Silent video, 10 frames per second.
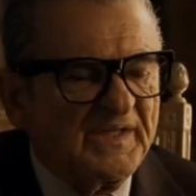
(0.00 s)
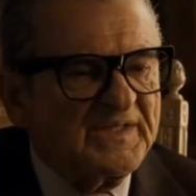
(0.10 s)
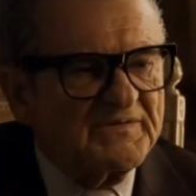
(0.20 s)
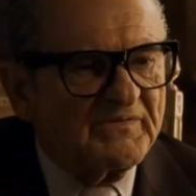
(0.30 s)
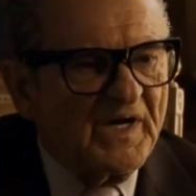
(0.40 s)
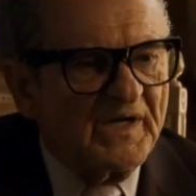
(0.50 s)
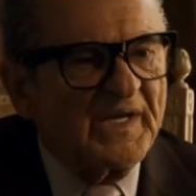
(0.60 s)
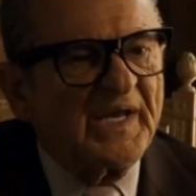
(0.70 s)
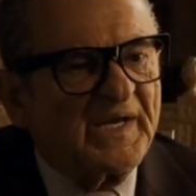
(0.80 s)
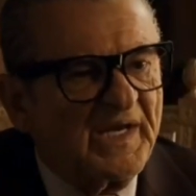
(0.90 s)
Things have
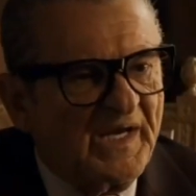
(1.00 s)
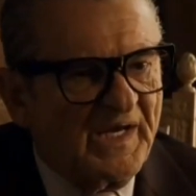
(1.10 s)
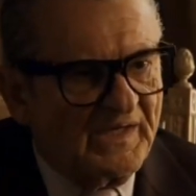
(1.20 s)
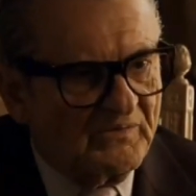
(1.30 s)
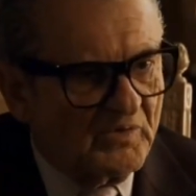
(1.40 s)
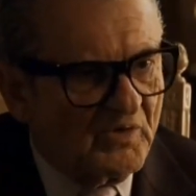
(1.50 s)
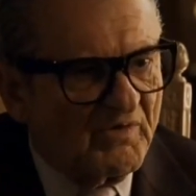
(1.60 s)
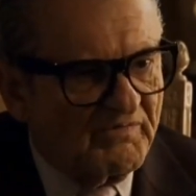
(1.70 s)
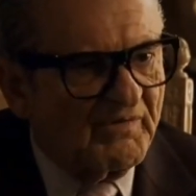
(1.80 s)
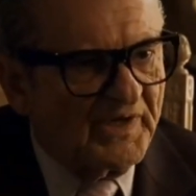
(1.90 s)
gotten out of hand with
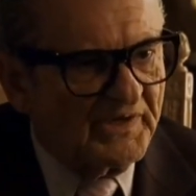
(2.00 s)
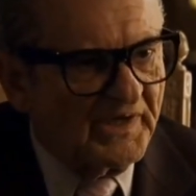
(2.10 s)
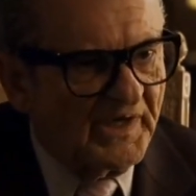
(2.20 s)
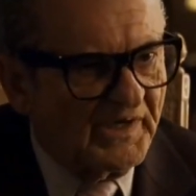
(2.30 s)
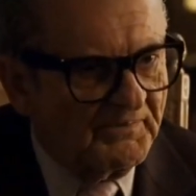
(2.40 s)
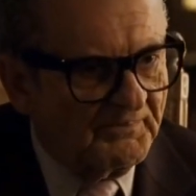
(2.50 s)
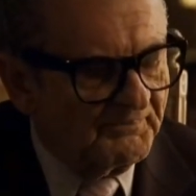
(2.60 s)
our friend again